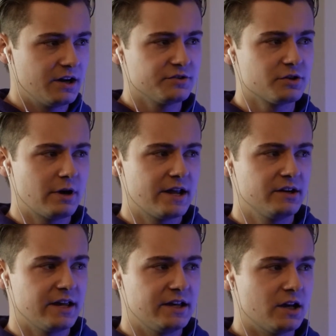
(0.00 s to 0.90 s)
I also
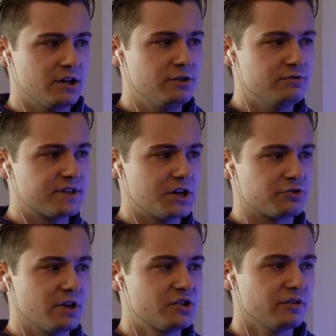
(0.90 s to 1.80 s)
added a hue
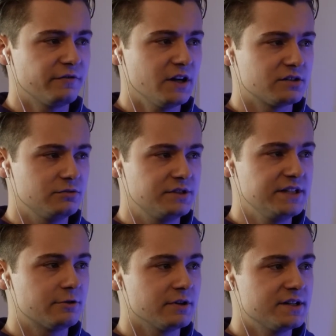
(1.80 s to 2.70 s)
saturation effect to
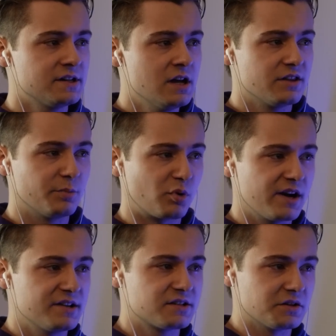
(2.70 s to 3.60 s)
decrease the
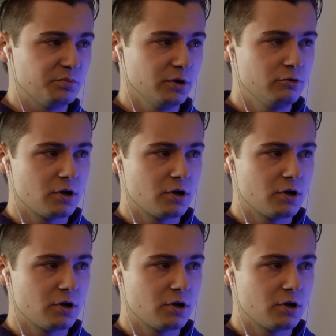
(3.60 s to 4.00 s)
brightness of the blue